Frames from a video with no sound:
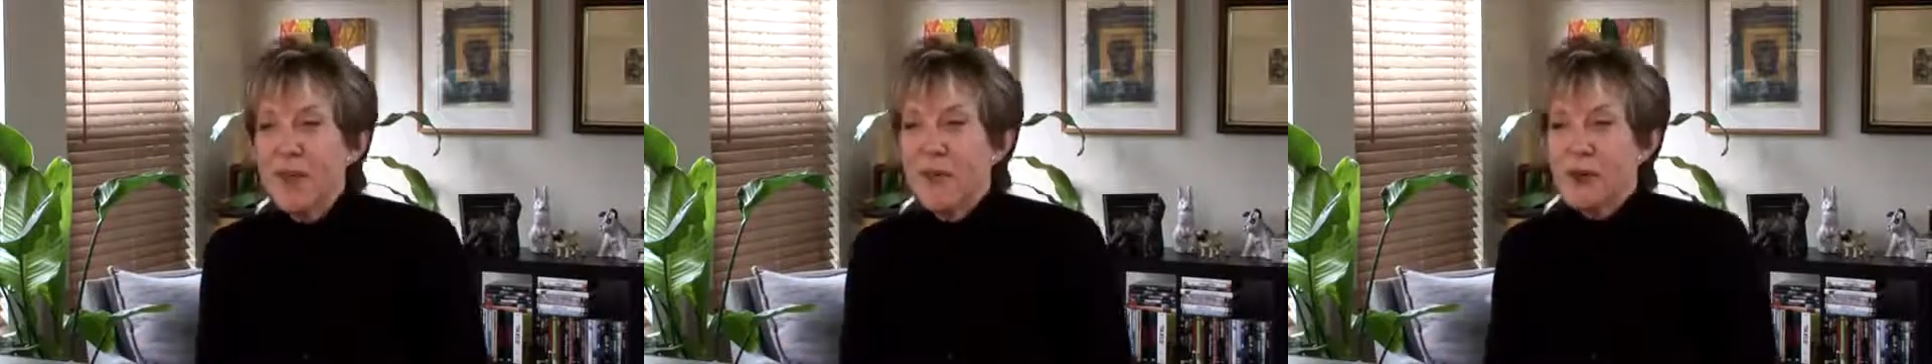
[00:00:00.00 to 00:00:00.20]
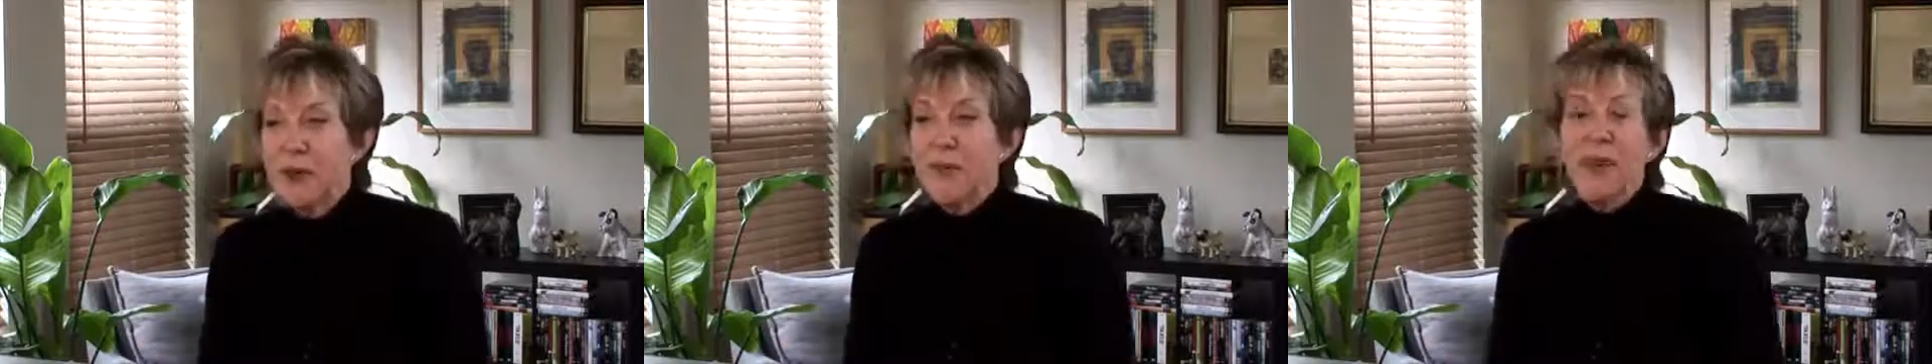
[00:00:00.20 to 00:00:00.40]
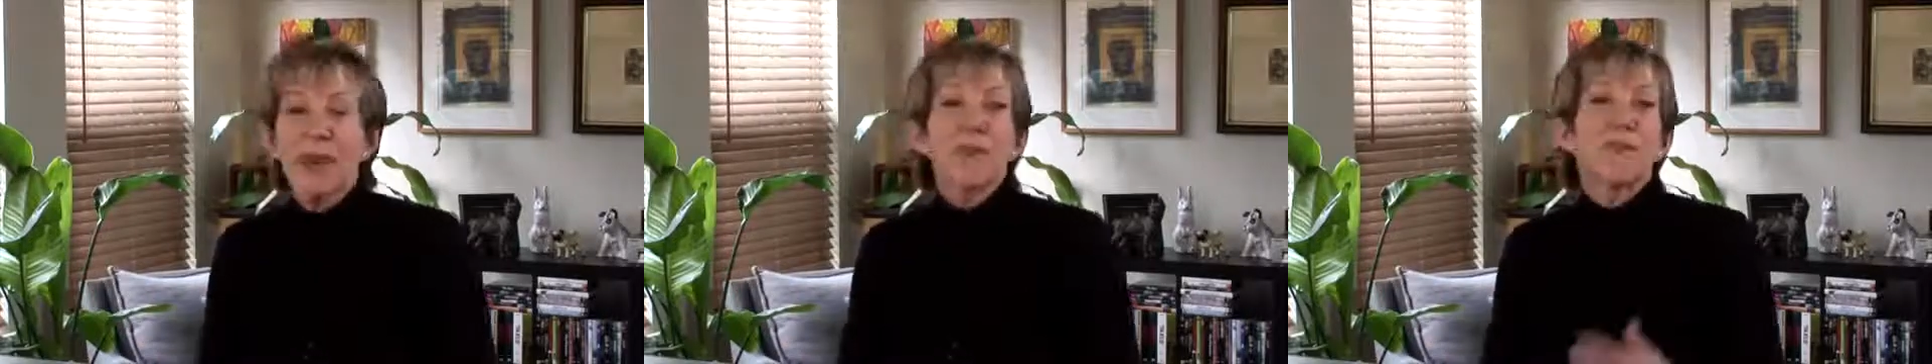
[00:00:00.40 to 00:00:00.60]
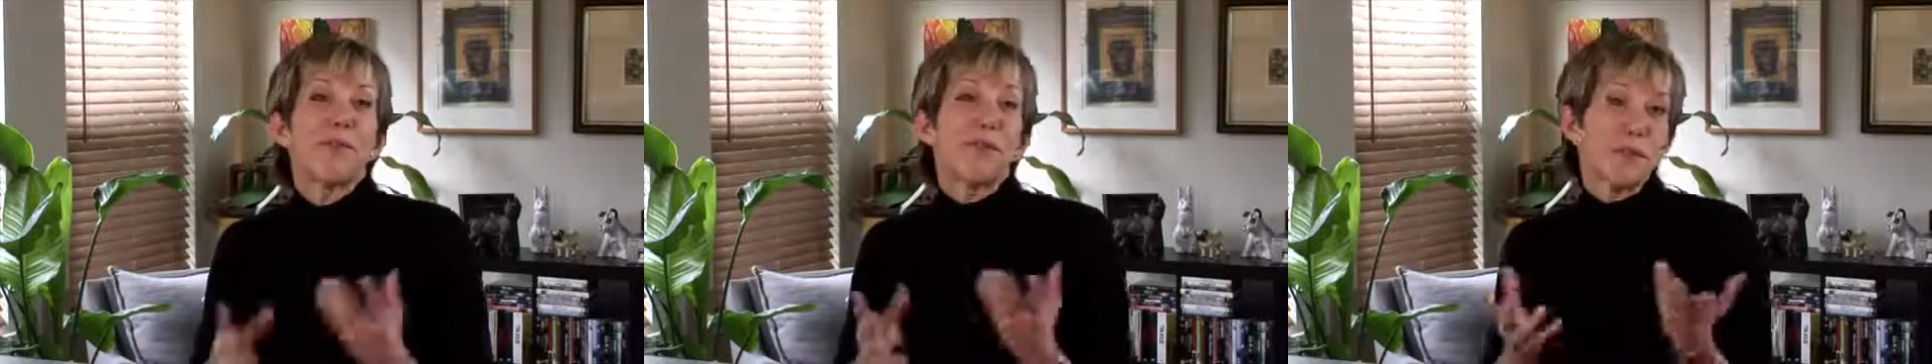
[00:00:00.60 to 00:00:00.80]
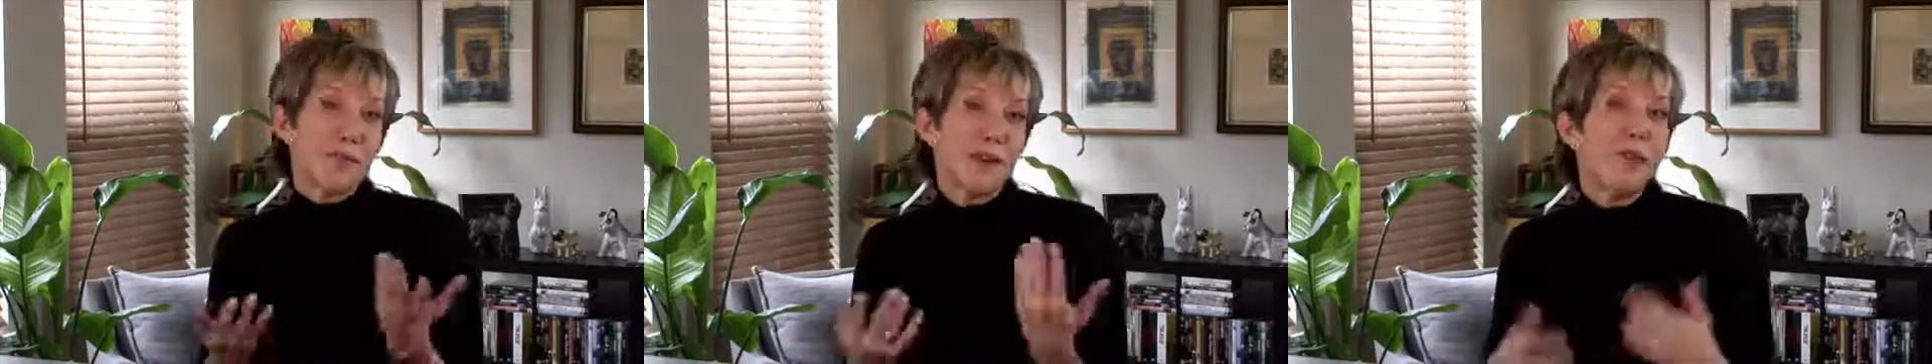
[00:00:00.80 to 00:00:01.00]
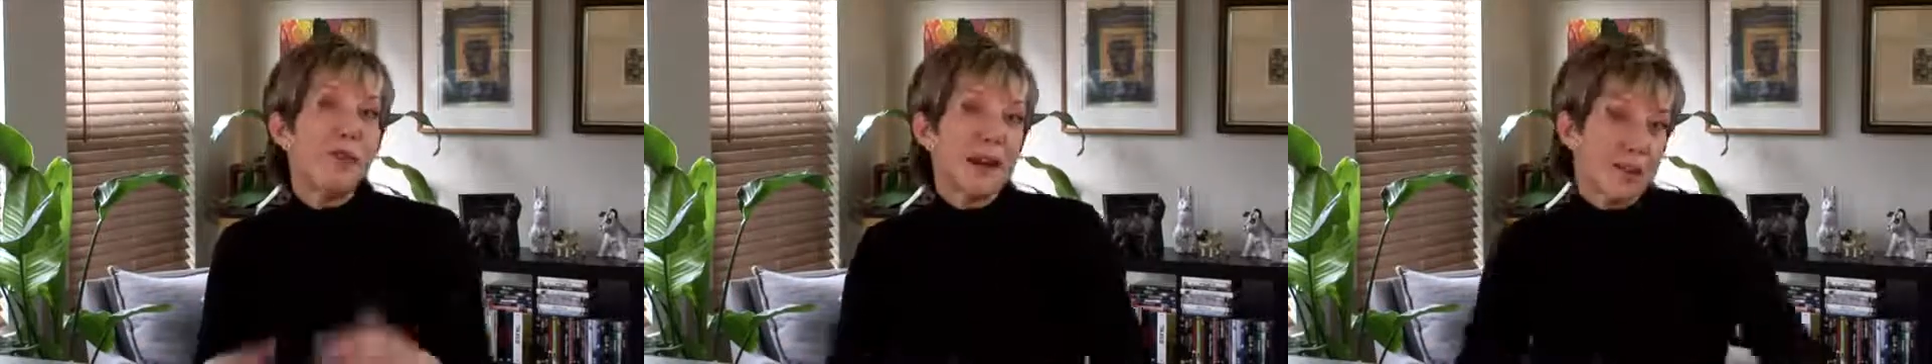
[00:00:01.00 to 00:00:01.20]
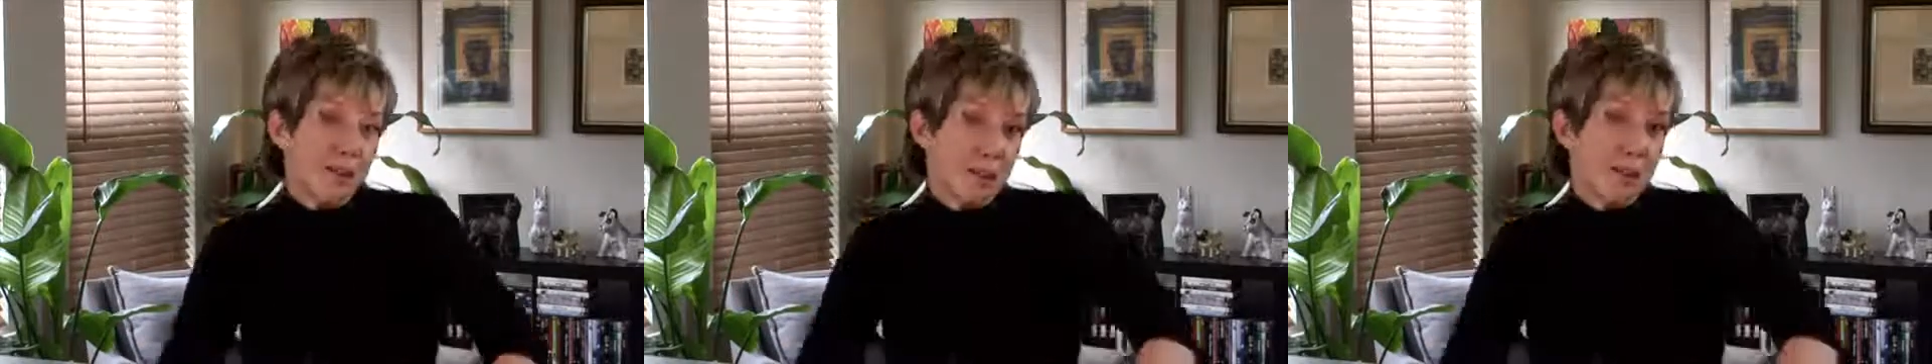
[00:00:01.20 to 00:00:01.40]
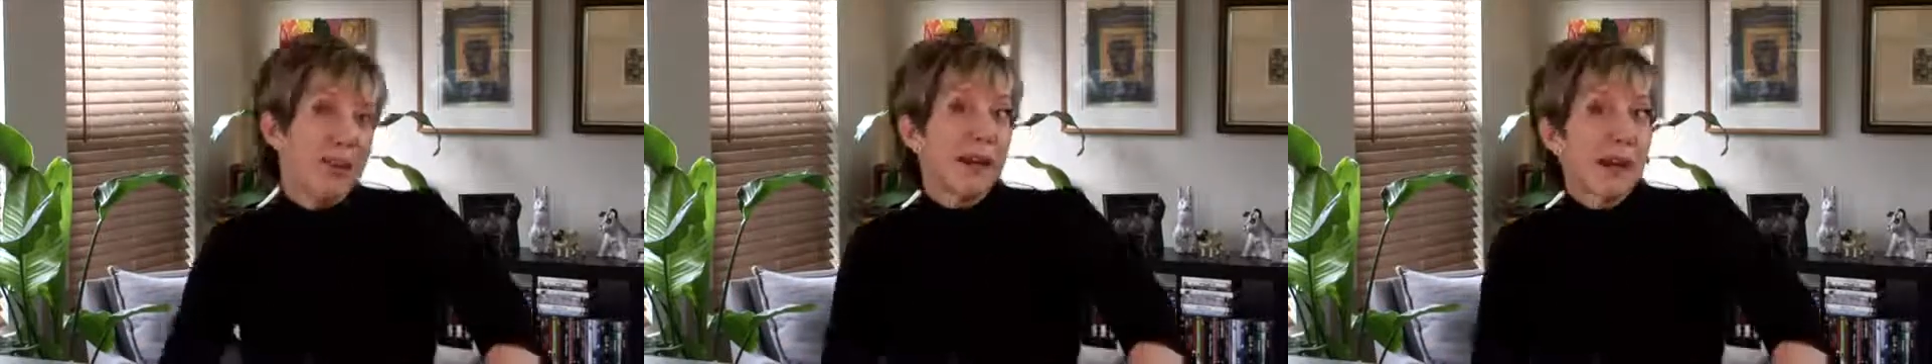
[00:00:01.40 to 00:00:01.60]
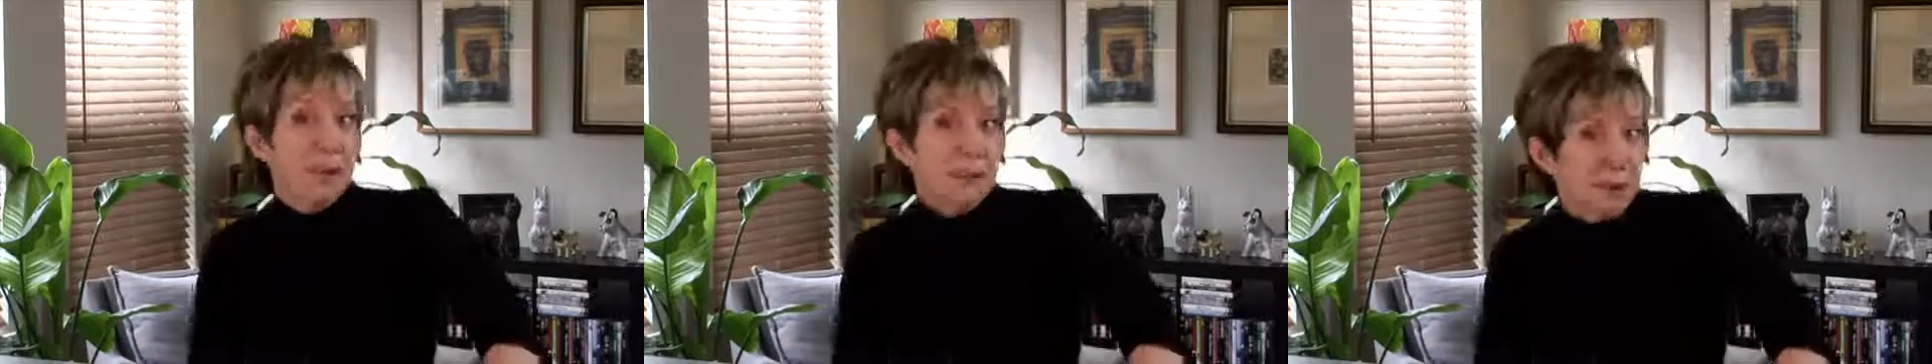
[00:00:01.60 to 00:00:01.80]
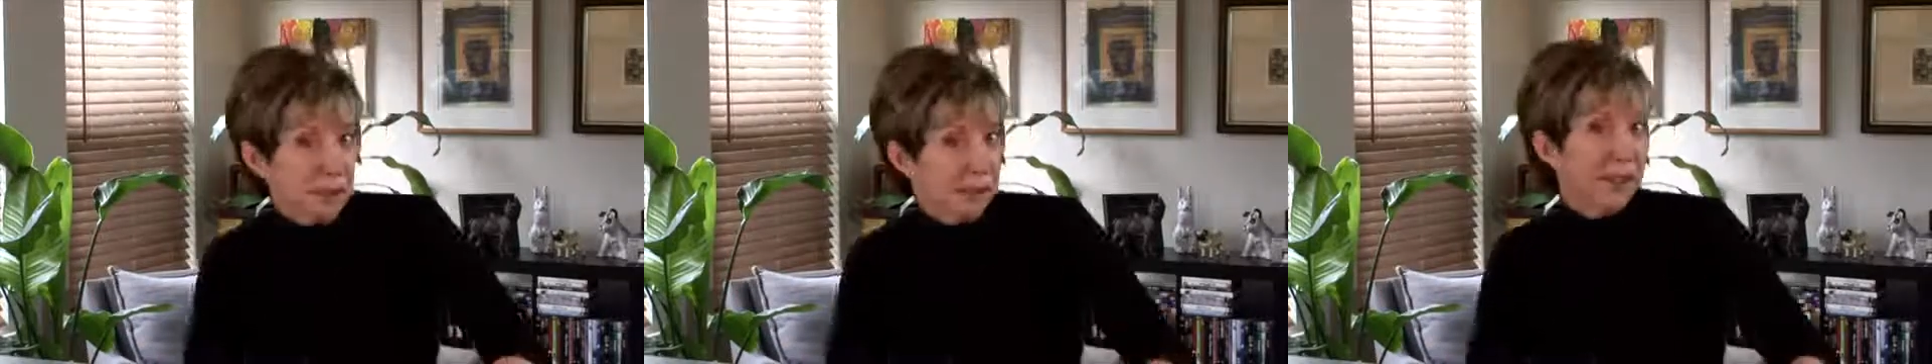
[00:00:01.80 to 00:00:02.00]
Well, that's first of all why you should get
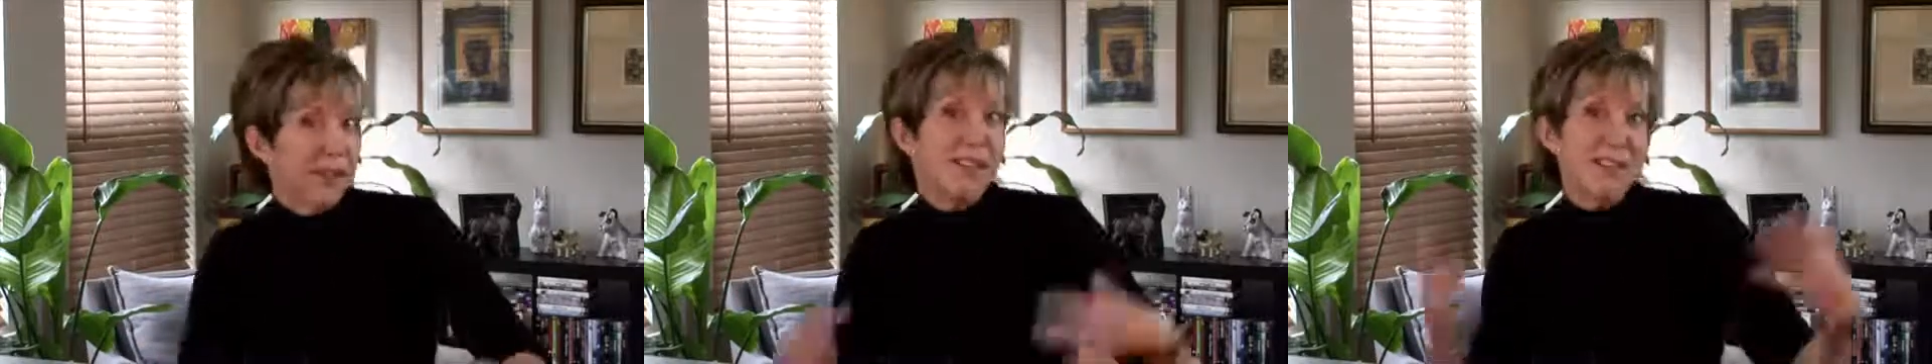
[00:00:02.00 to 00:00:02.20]
up early,